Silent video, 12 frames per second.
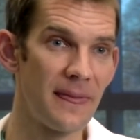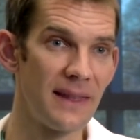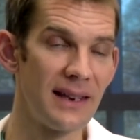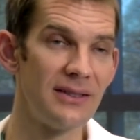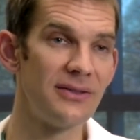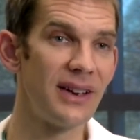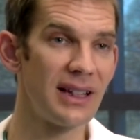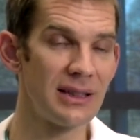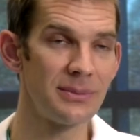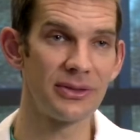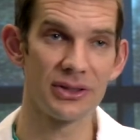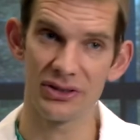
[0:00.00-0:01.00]
they
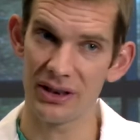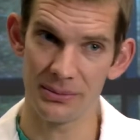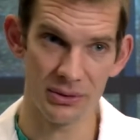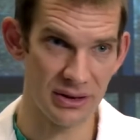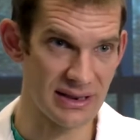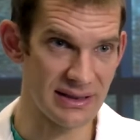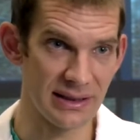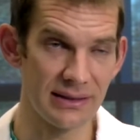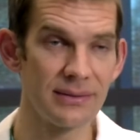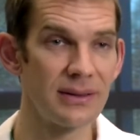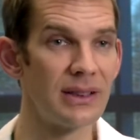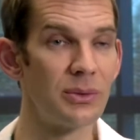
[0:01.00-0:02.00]
develop for some reason
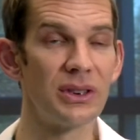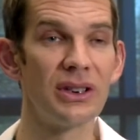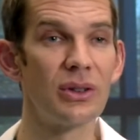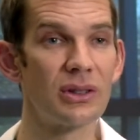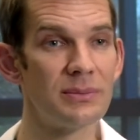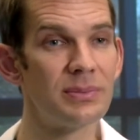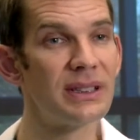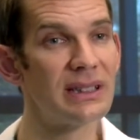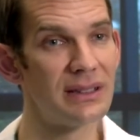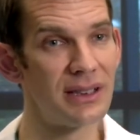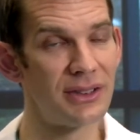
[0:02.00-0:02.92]
that we don't completely